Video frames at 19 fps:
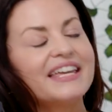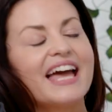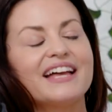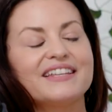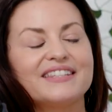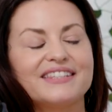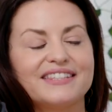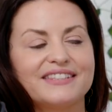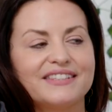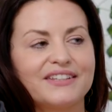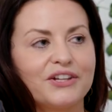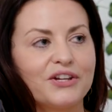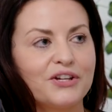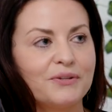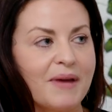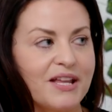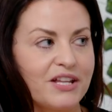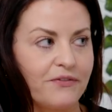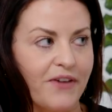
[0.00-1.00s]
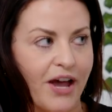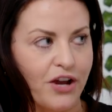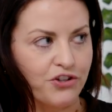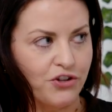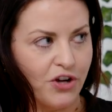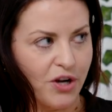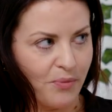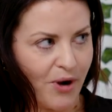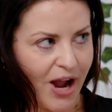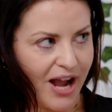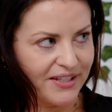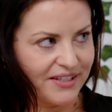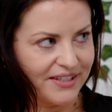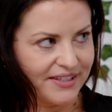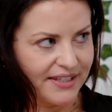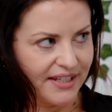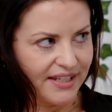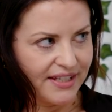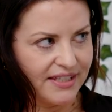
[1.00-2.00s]
people yes, know? Yes, good manufacturing
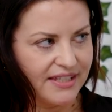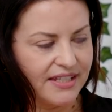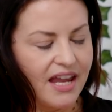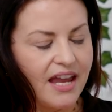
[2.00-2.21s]
practices.